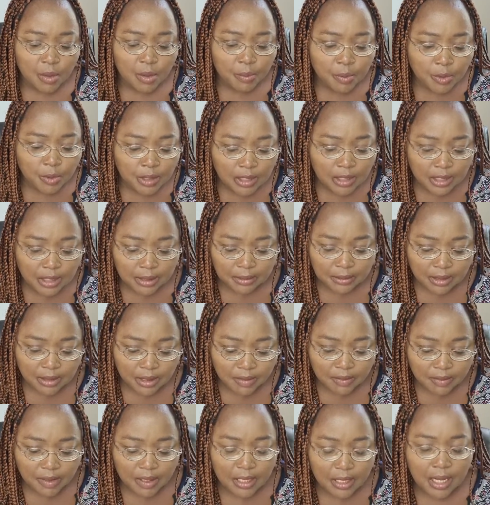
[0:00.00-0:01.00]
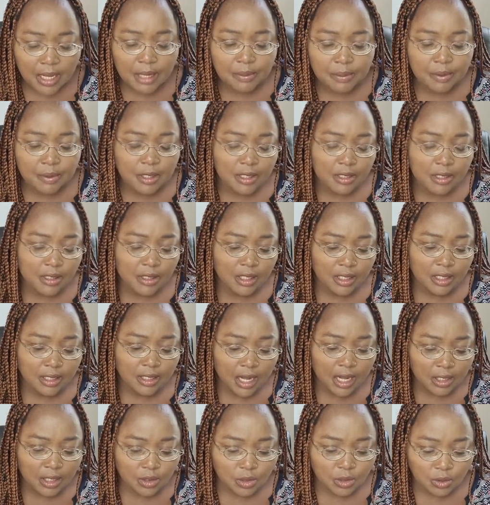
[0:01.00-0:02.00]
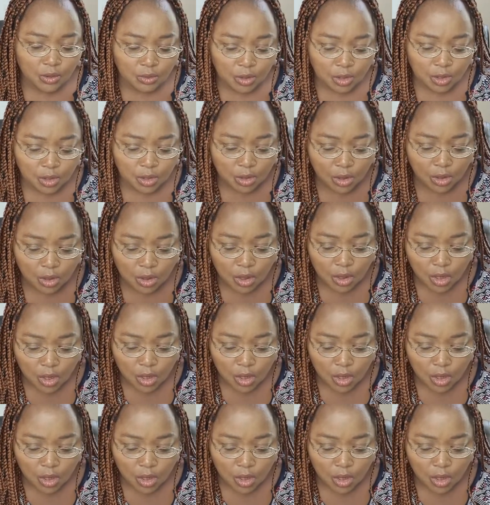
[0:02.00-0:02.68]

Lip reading: putting themselves in that situation,